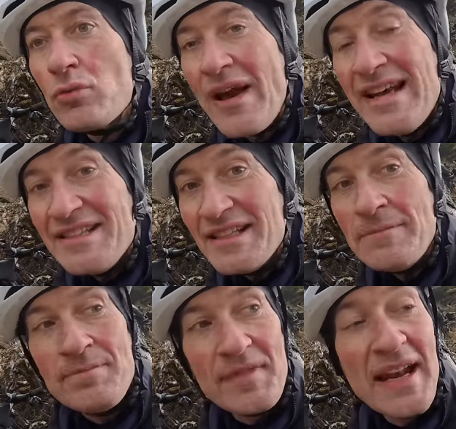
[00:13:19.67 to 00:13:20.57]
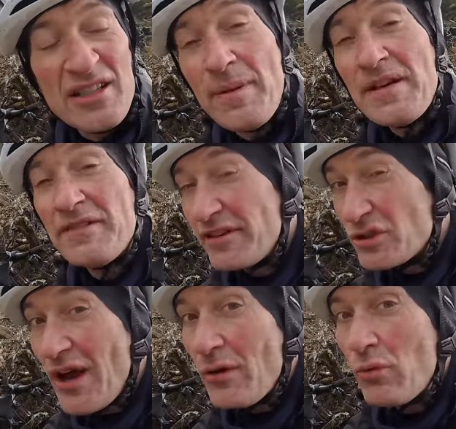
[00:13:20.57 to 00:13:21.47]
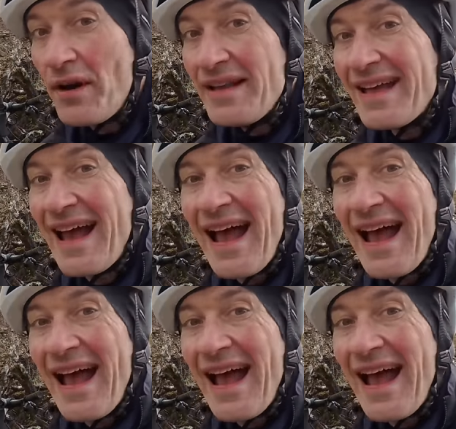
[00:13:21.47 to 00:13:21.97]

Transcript: racing, and especially for trail riding,